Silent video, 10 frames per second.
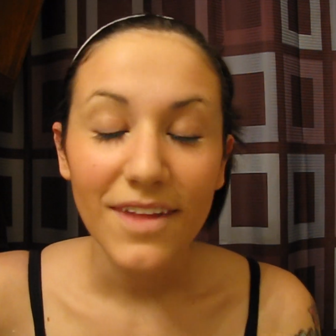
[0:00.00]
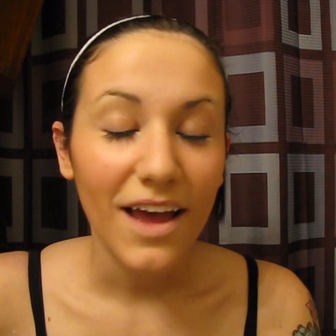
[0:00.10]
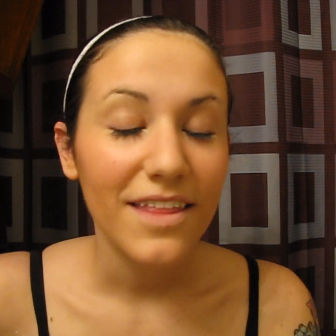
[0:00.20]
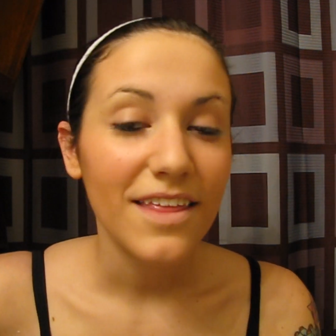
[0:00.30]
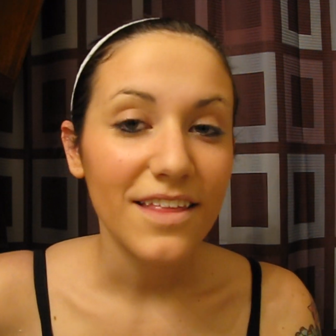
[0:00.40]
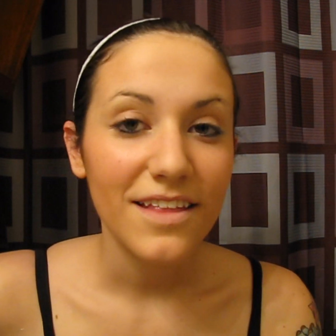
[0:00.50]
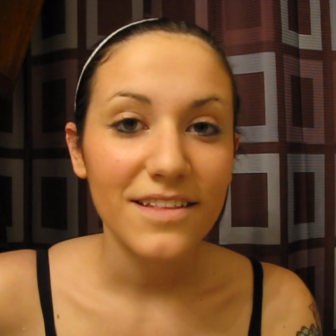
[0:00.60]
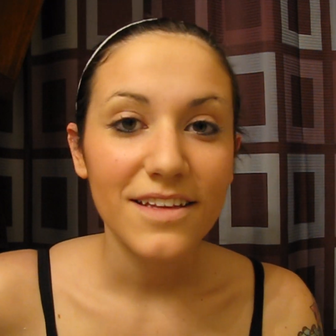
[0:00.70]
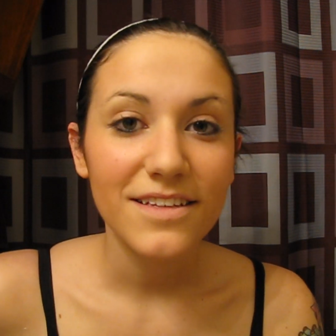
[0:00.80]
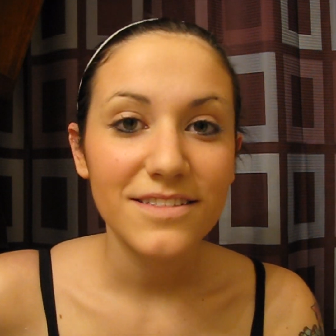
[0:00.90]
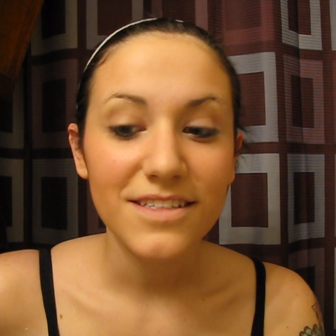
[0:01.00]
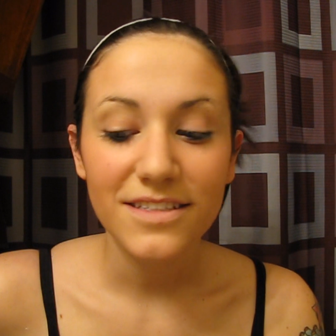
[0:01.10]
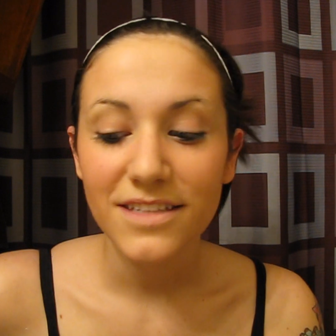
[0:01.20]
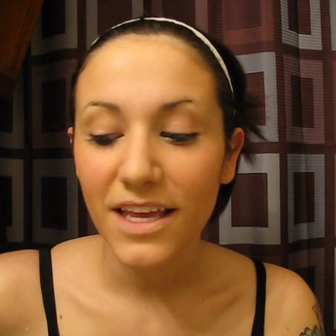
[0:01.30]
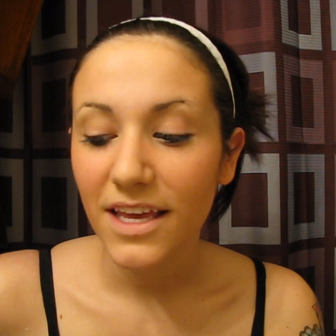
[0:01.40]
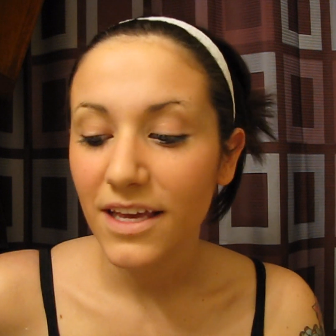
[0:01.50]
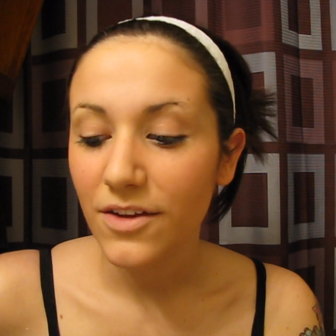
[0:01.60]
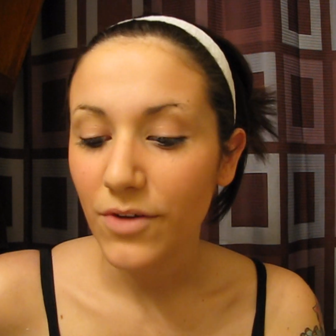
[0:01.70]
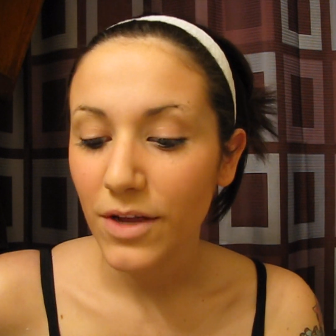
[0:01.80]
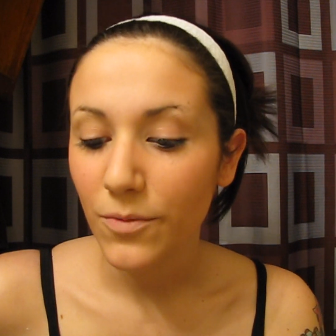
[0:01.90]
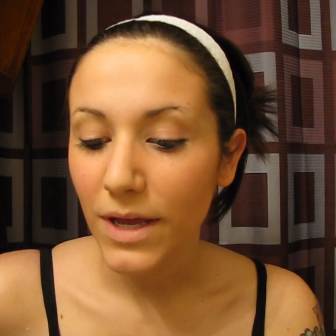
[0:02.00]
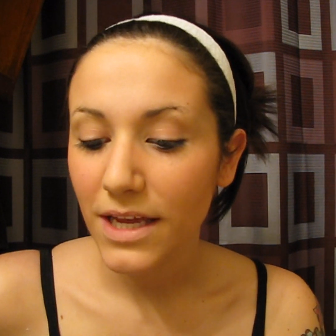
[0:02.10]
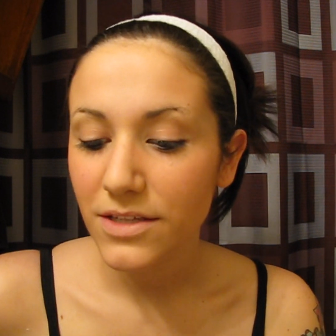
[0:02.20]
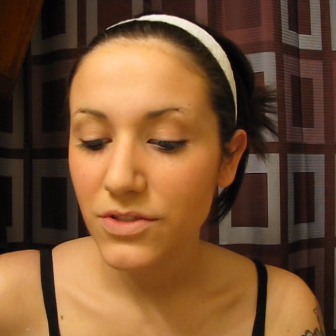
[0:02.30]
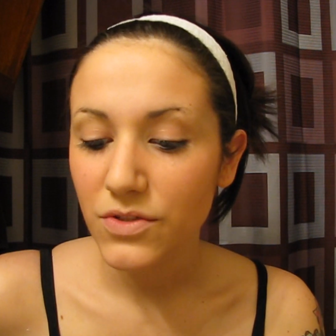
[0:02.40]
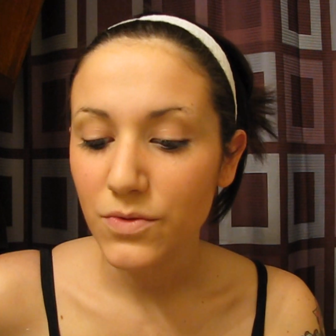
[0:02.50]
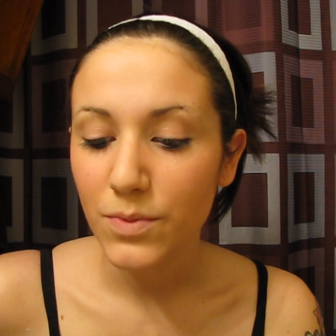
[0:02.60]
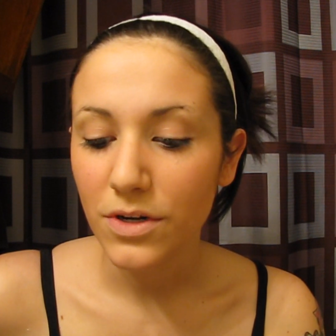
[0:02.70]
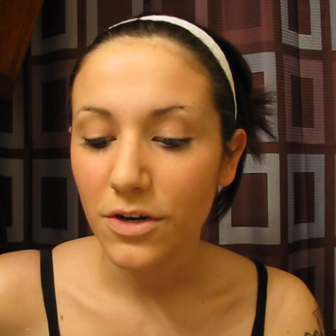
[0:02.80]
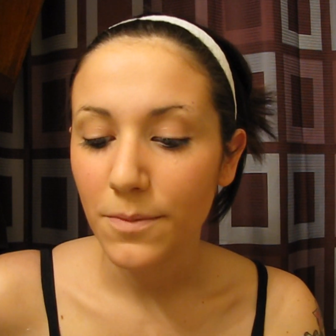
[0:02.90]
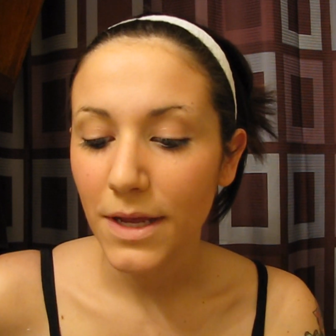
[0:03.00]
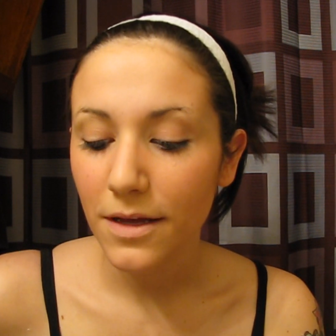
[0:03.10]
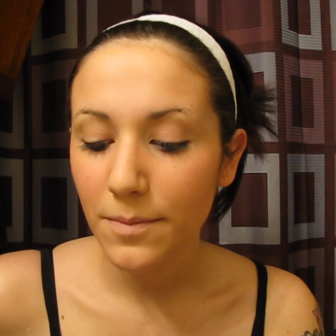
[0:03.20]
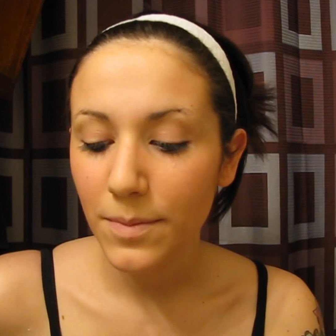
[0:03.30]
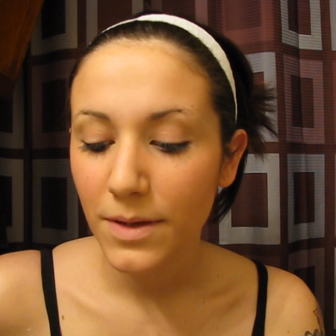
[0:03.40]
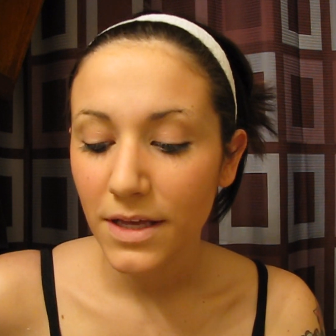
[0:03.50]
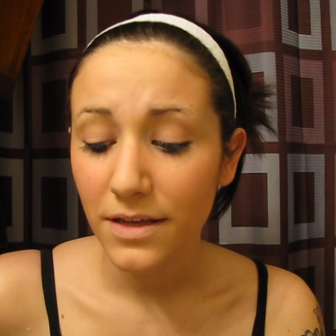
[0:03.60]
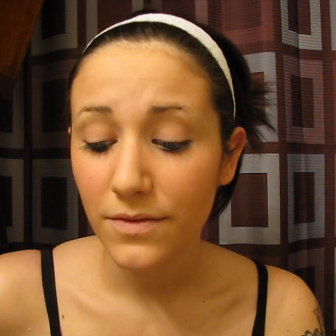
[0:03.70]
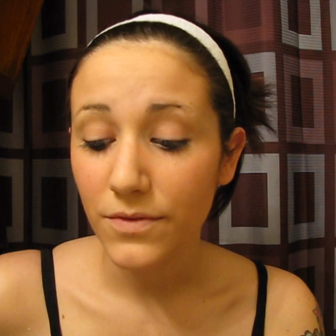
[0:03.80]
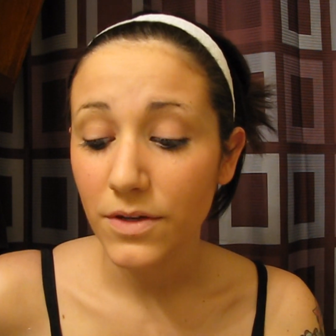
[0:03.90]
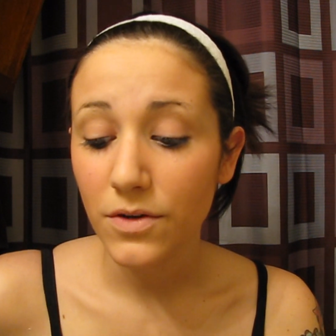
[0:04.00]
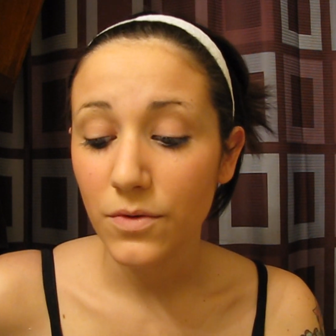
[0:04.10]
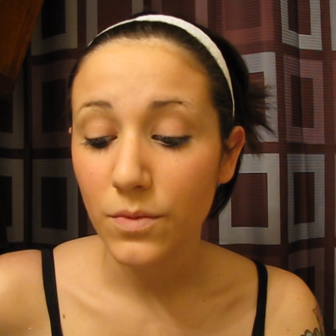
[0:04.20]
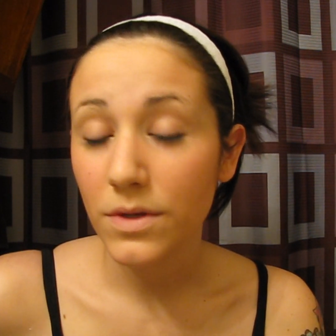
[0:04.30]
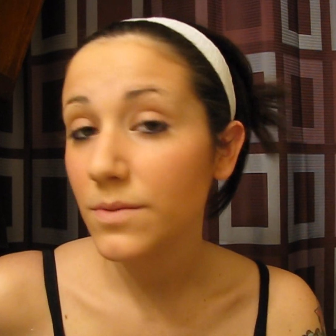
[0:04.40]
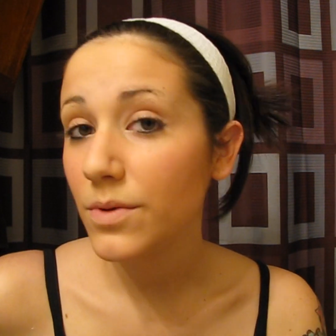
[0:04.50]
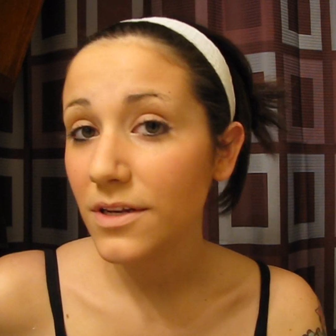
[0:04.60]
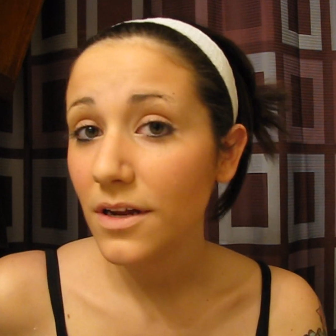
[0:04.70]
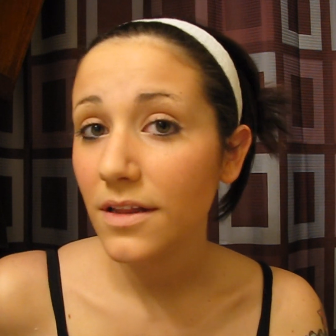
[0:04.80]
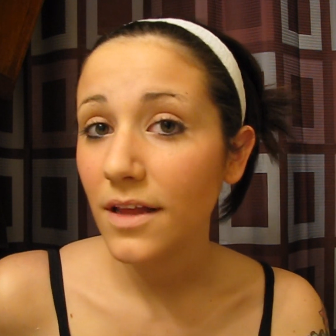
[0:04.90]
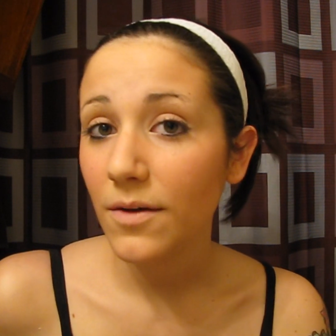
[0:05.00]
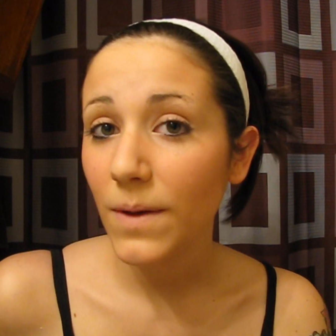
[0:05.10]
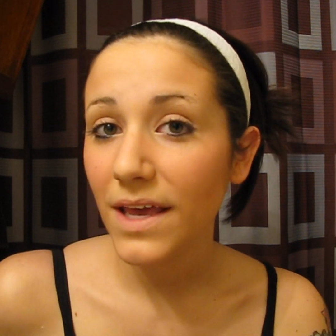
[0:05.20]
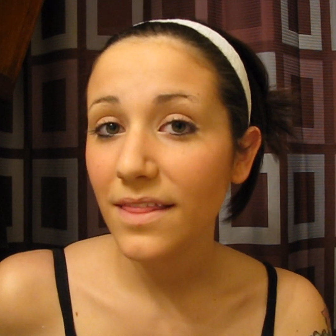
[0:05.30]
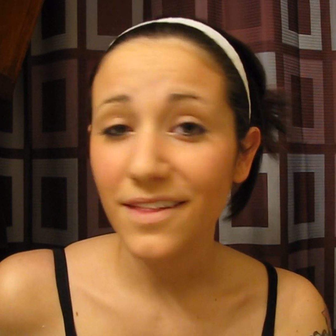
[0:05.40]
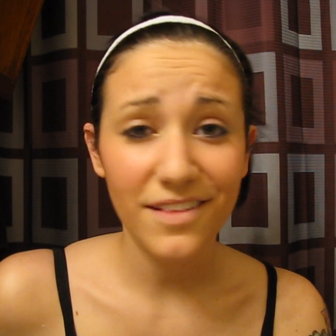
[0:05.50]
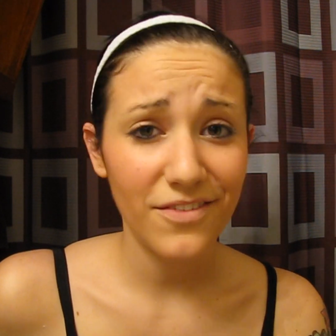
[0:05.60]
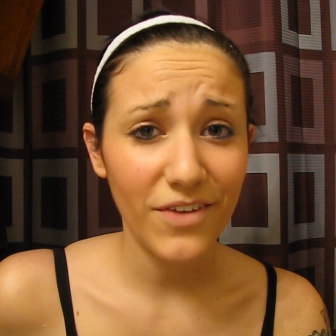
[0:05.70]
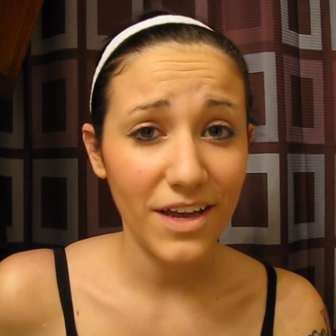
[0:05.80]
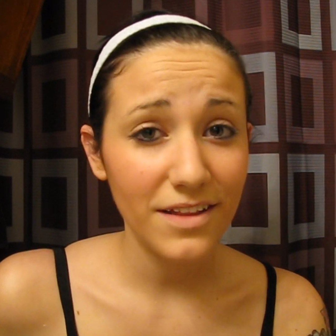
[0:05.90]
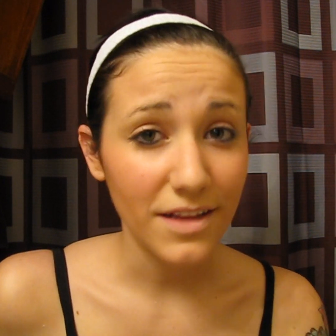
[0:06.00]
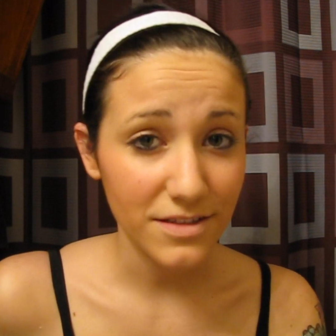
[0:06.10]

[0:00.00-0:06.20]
I think that this is a great way to put on your makeup. If you don't want to put it on that way, that's fine.